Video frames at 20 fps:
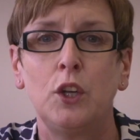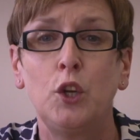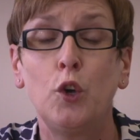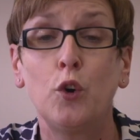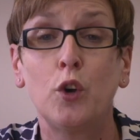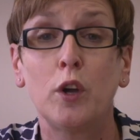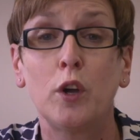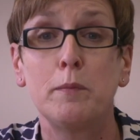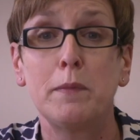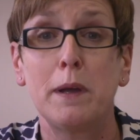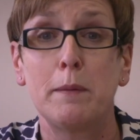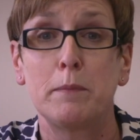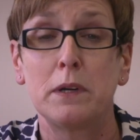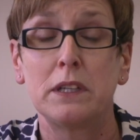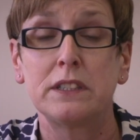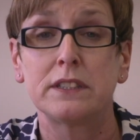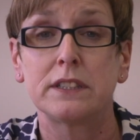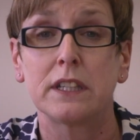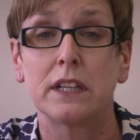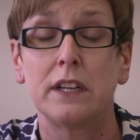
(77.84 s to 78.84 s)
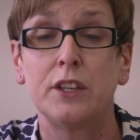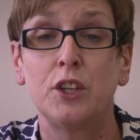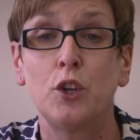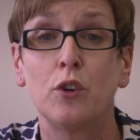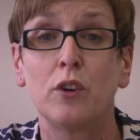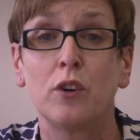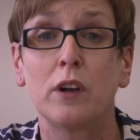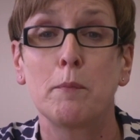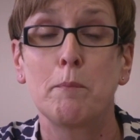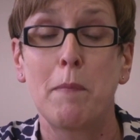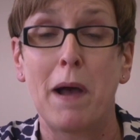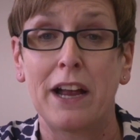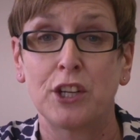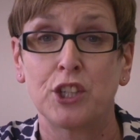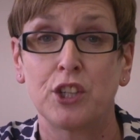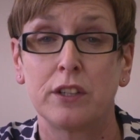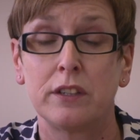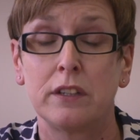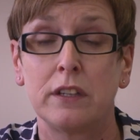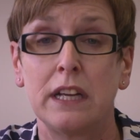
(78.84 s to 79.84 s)
Your commitment and your
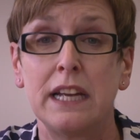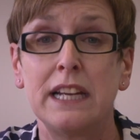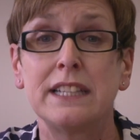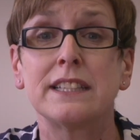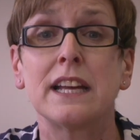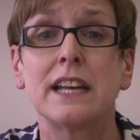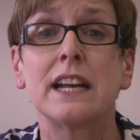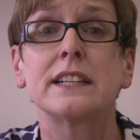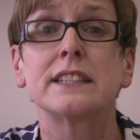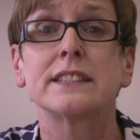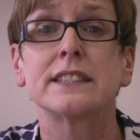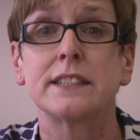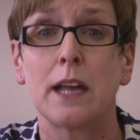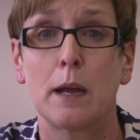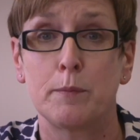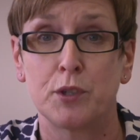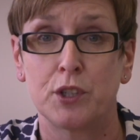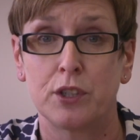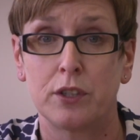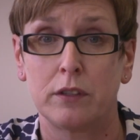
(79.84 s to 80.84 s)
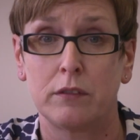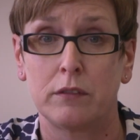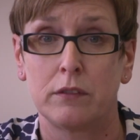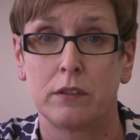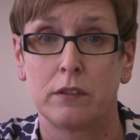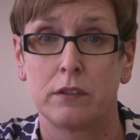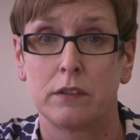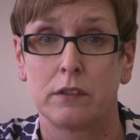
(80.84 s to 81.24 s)
compassion is exceptional.